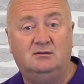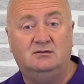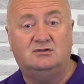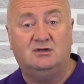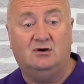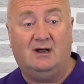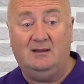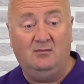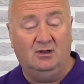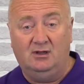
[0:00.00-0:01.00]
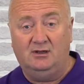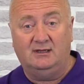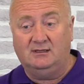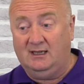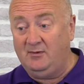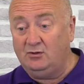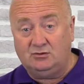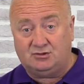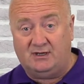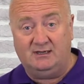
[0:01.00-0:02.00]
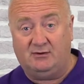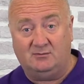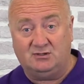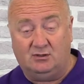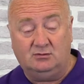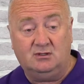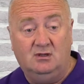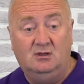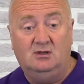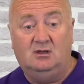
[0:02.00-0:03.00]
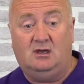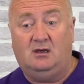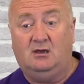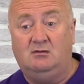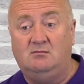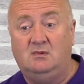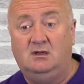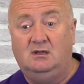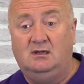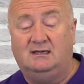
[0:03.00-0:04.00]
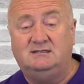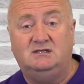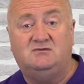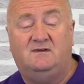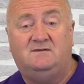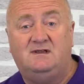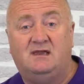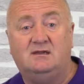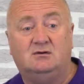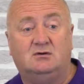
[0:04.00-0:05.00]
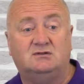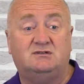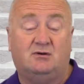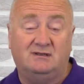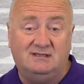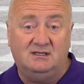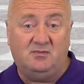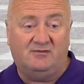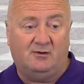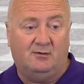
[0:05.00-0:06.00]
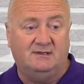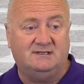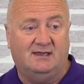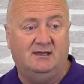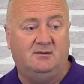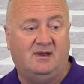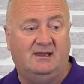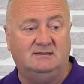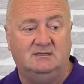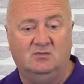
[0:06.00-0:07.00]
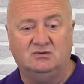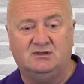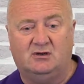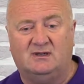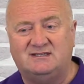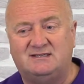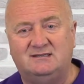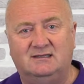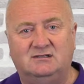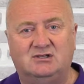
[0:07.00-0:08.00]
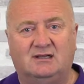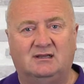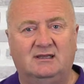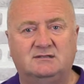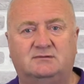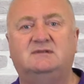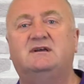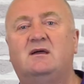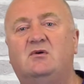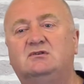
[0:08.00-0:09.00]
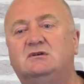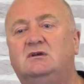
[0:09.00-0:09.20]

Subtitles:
So I'm learning, I'm a good trainer, I'm told. I teach 58 courses, or I did before I retired about 18 months ago. I slid gently into retirement.